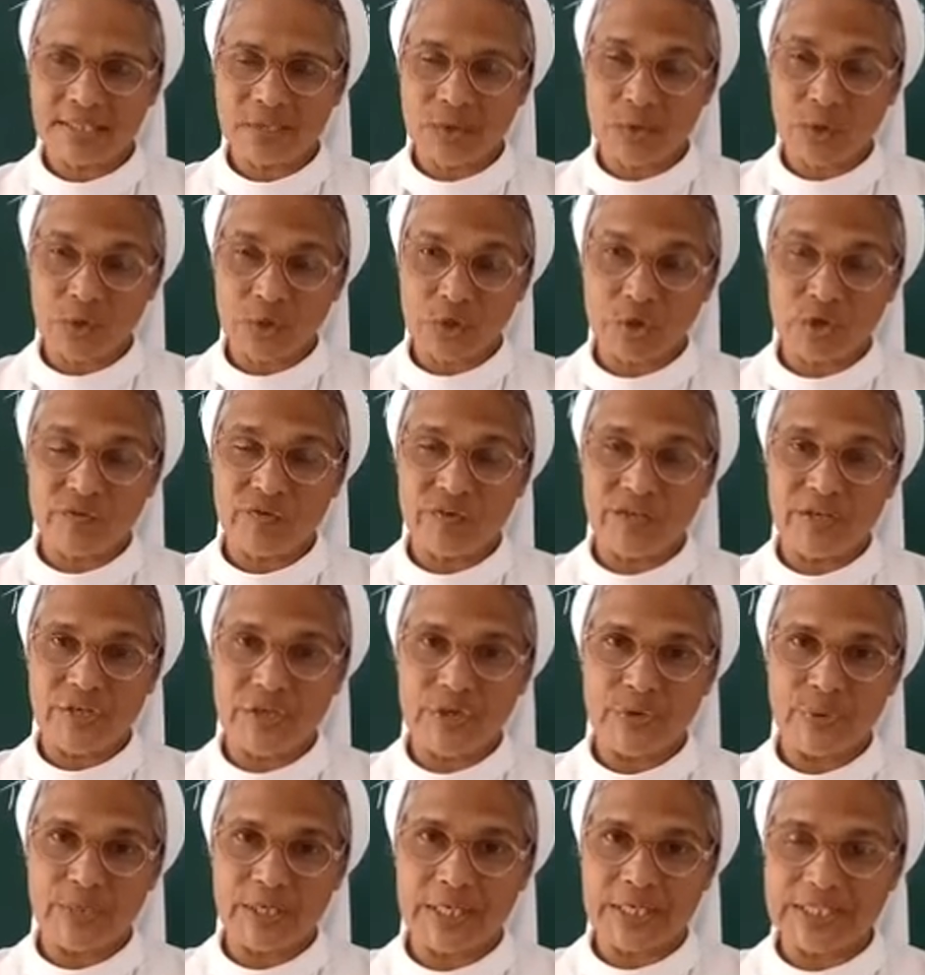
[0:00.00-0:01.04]
A lot of
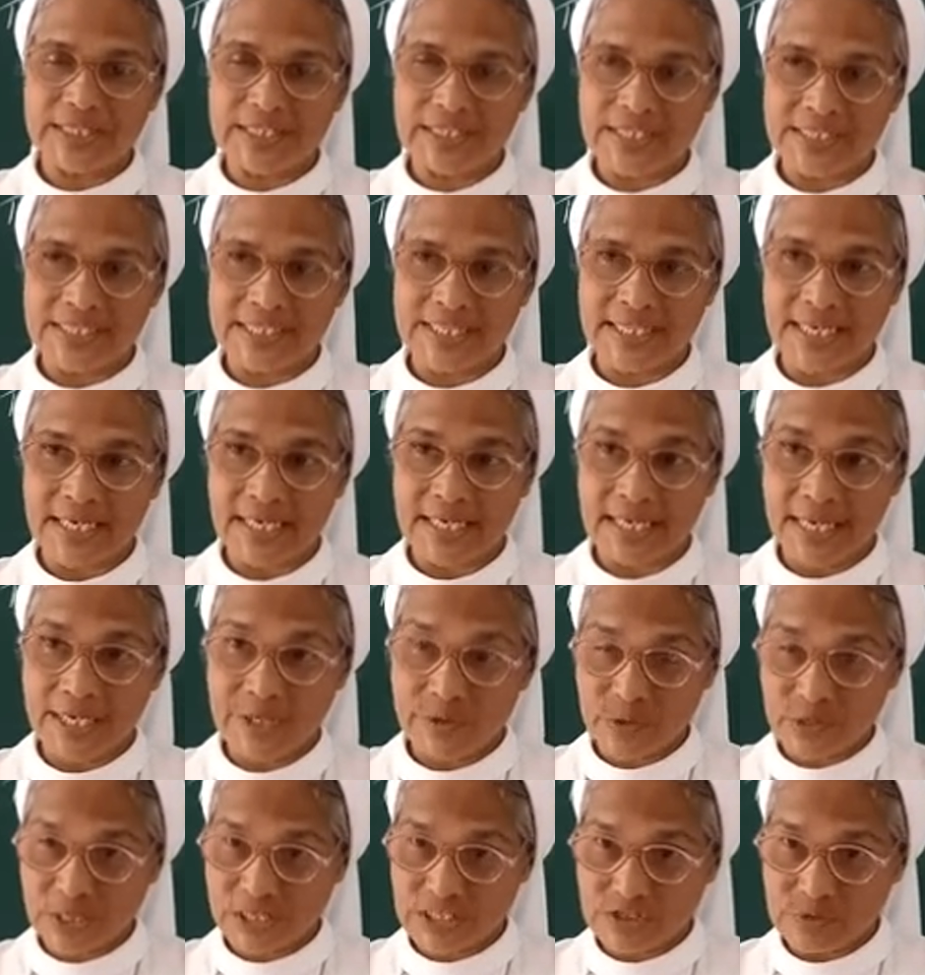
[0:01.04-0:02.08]
endurance is there.
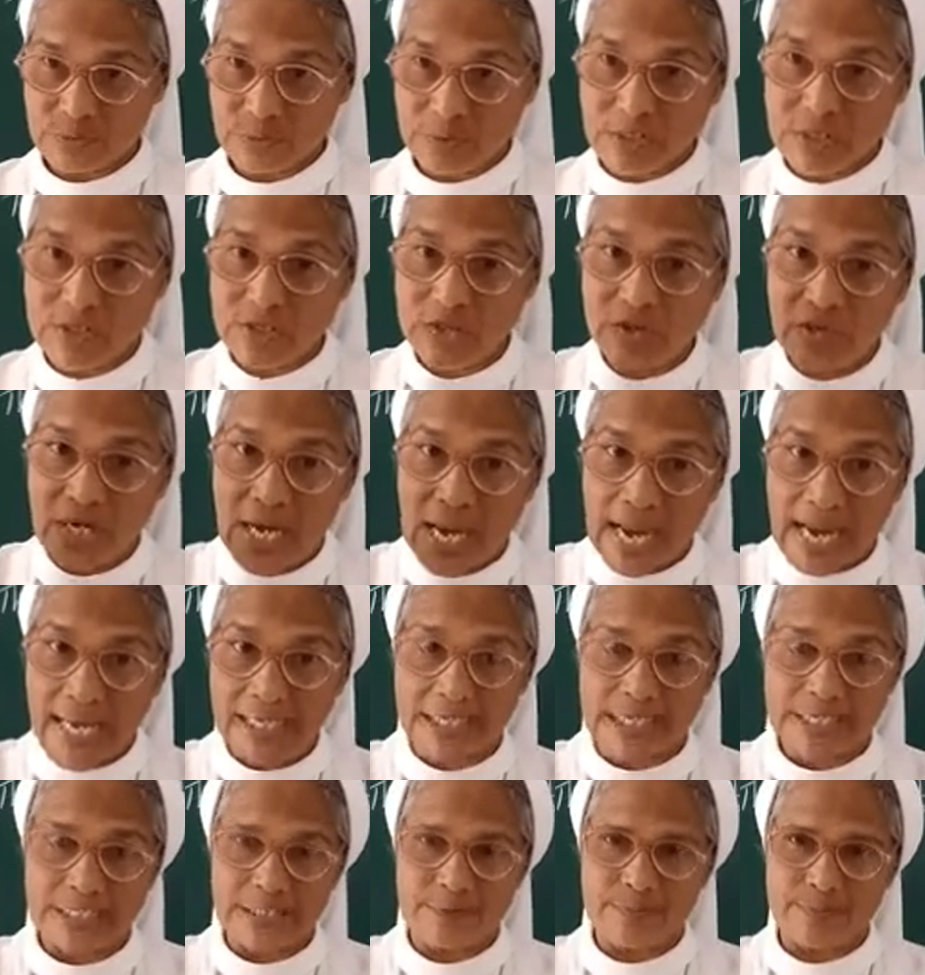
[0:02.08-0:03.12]
Endurance means
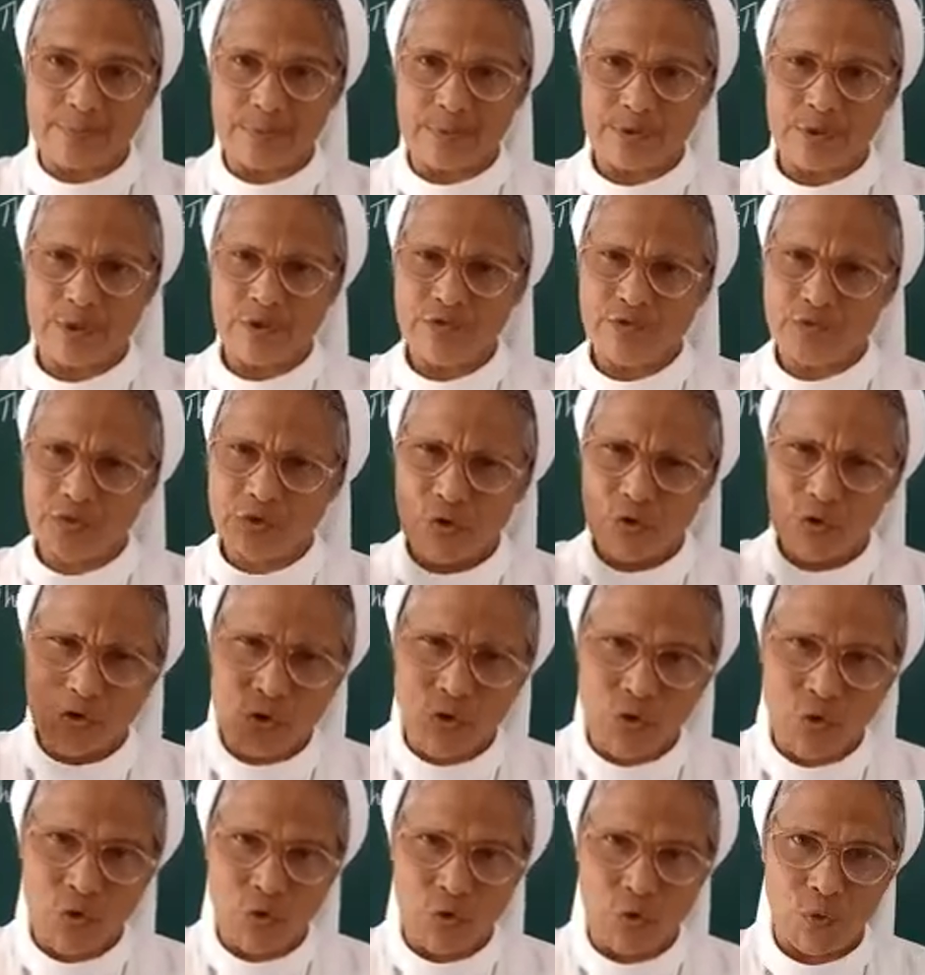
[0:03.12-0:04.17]
hardships.
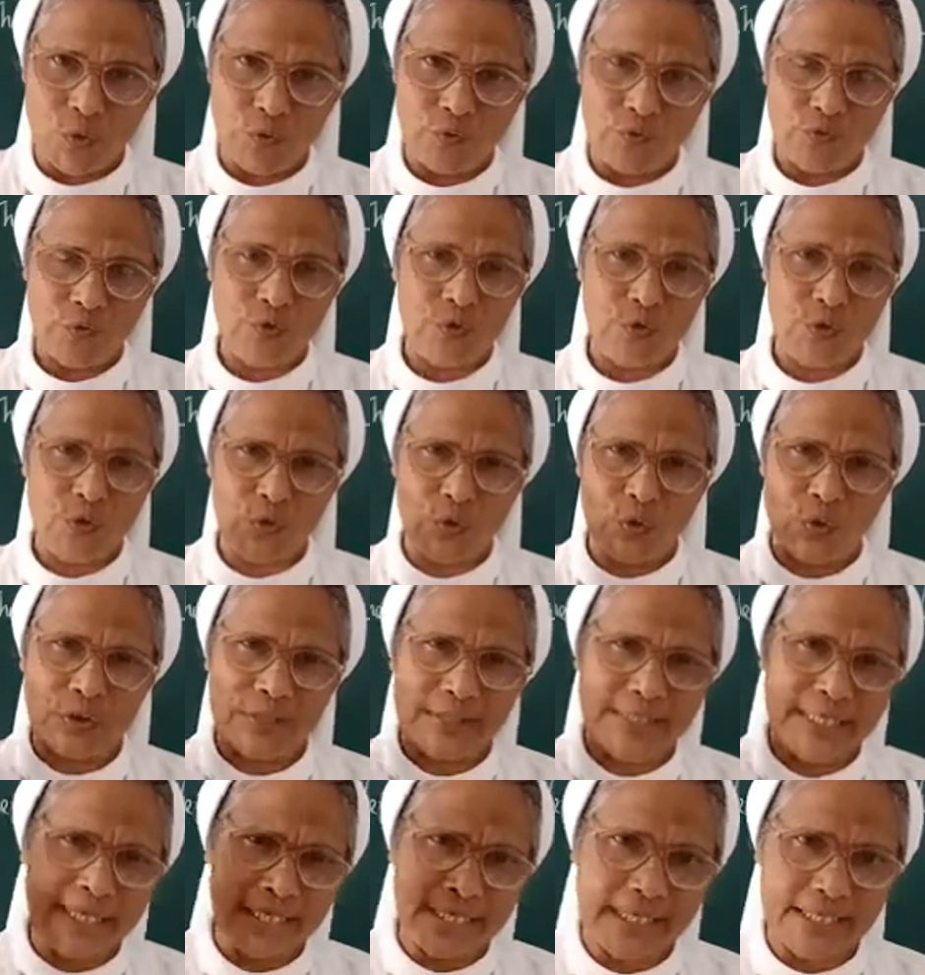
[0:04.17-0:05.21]

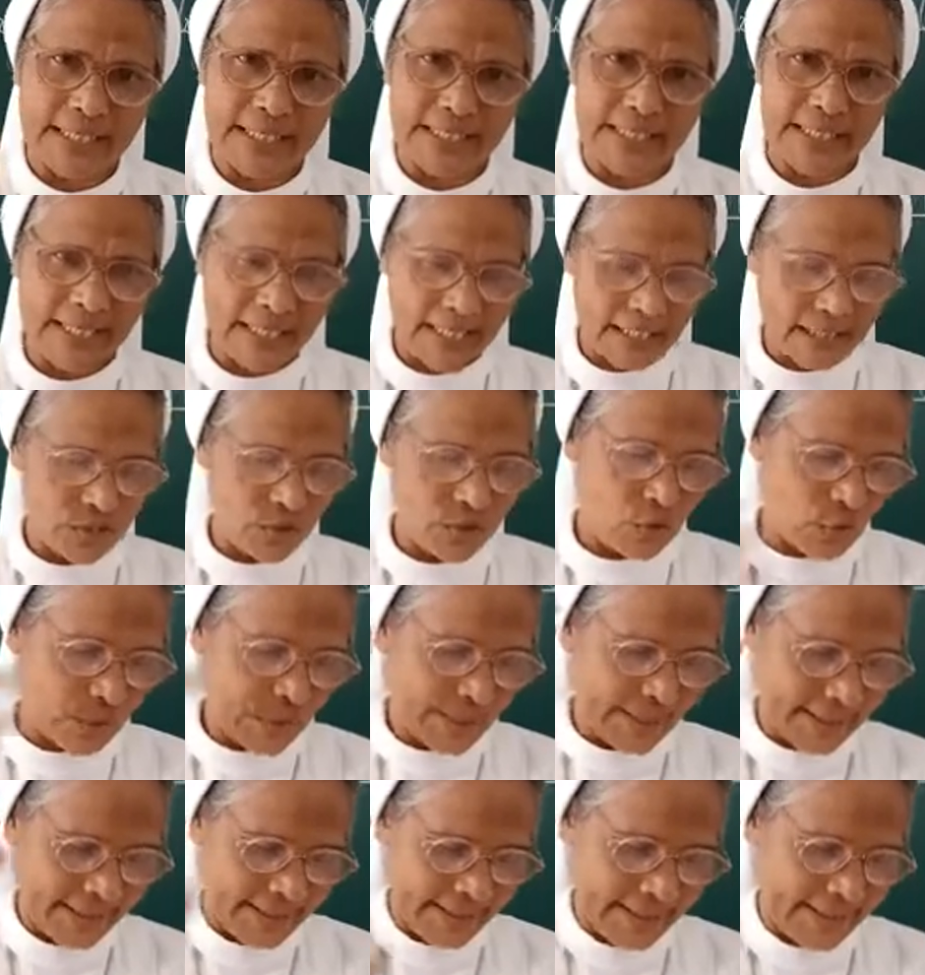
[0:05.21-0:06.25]
Forgo, take courage, go
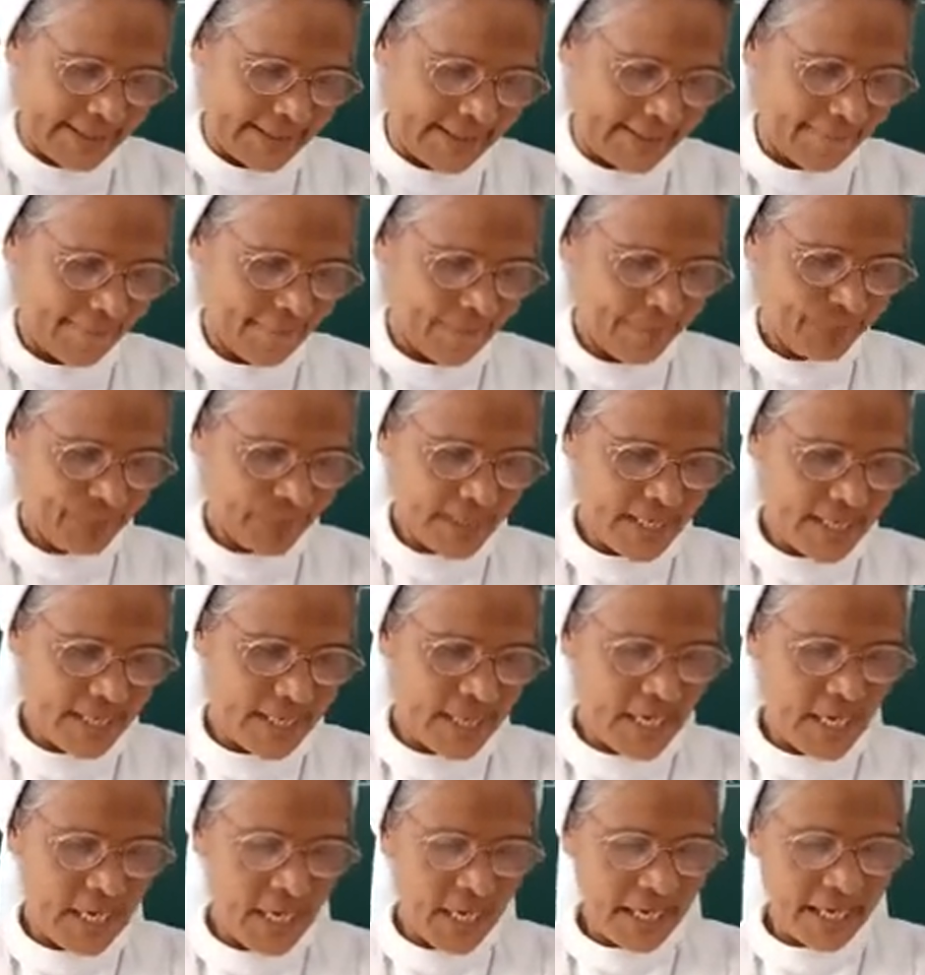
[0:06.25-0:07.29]
ahead.
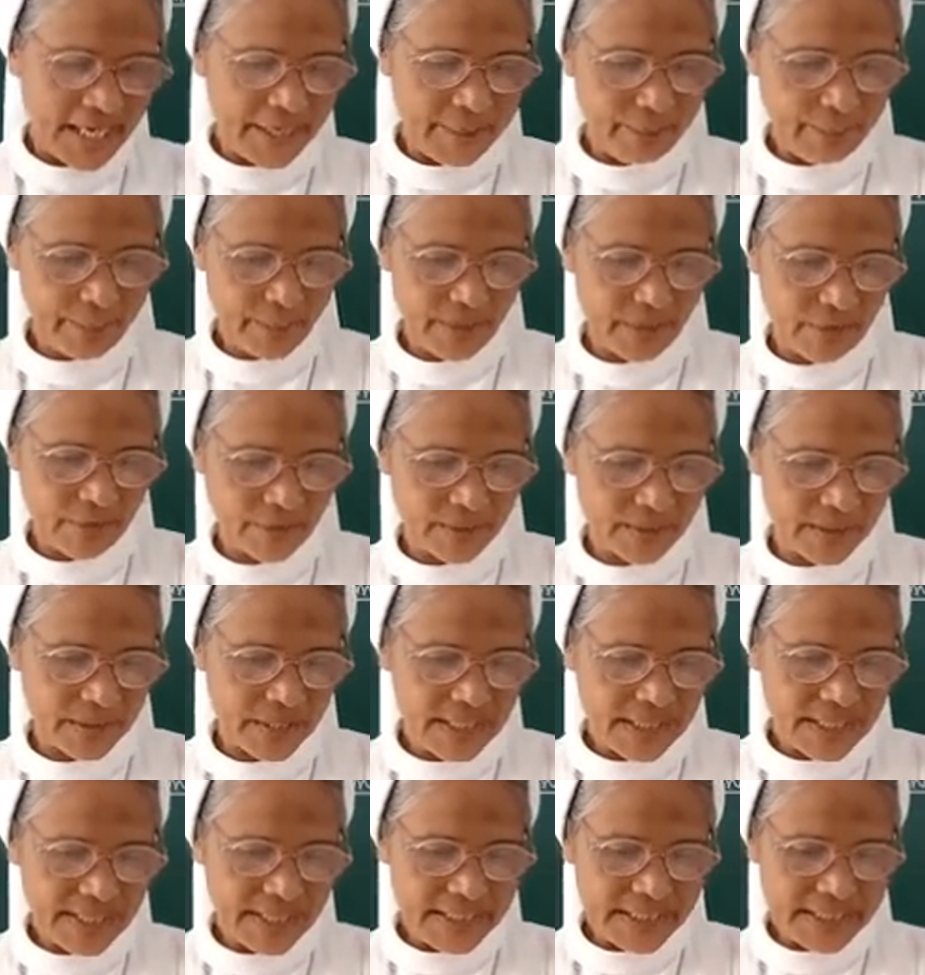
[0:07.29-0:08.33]
Okay? And power.